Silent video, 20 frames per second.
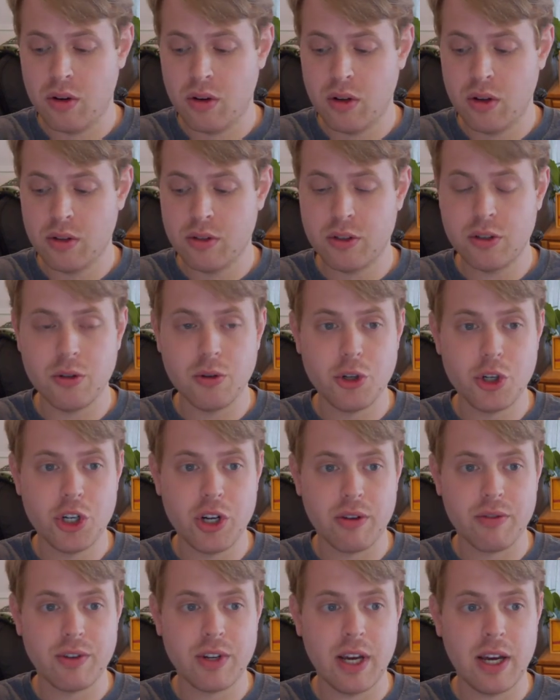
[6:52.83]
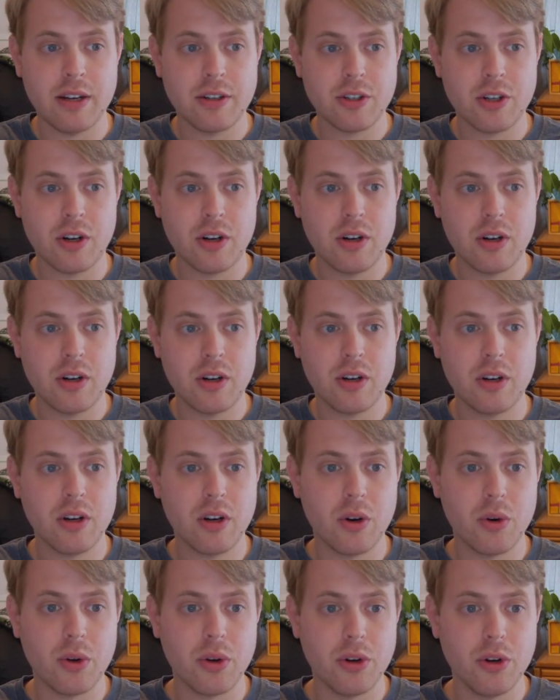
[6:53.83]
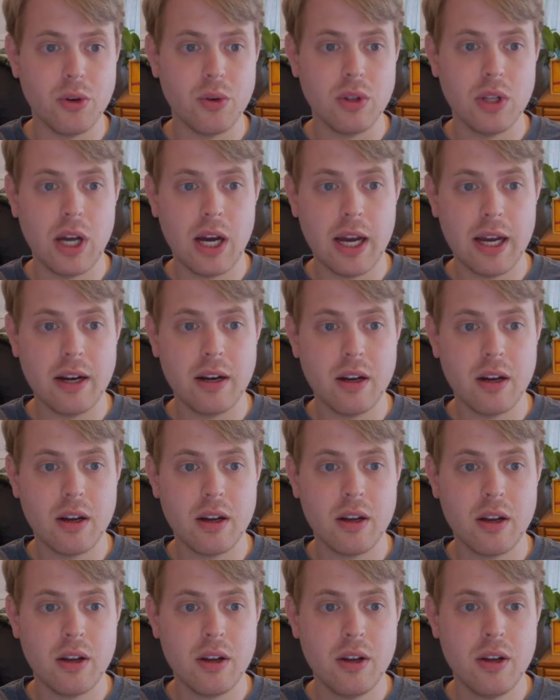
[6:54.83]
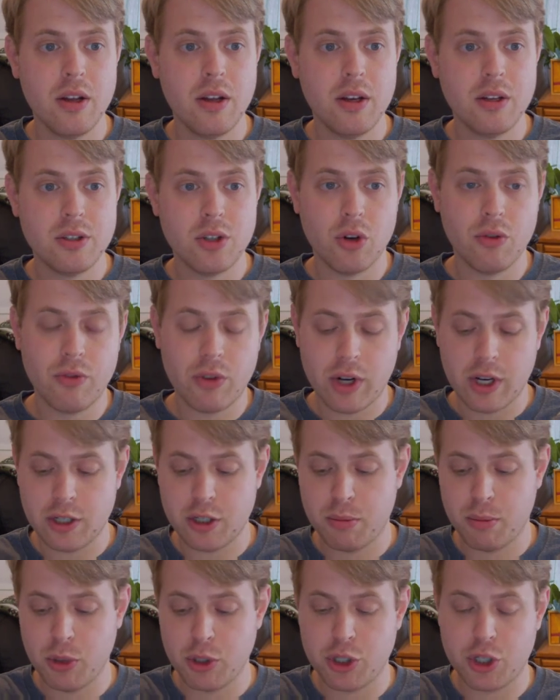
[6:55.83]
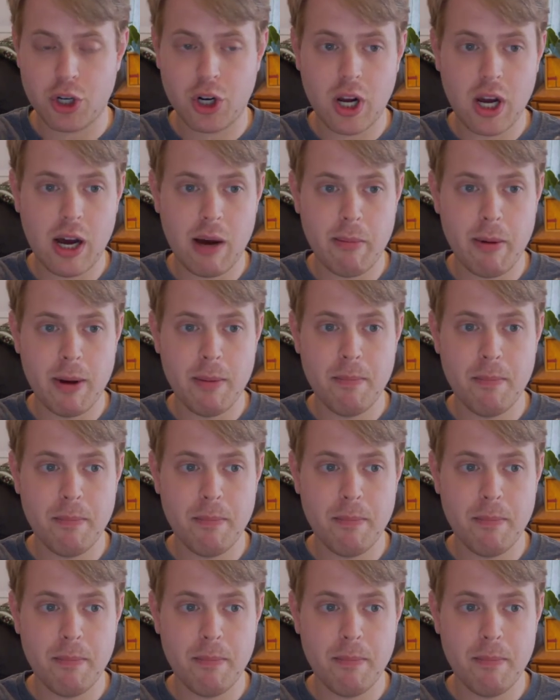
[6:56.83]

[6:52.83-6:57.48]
Let's do Shift Enter, go to a new line. Don't forget to put your comma.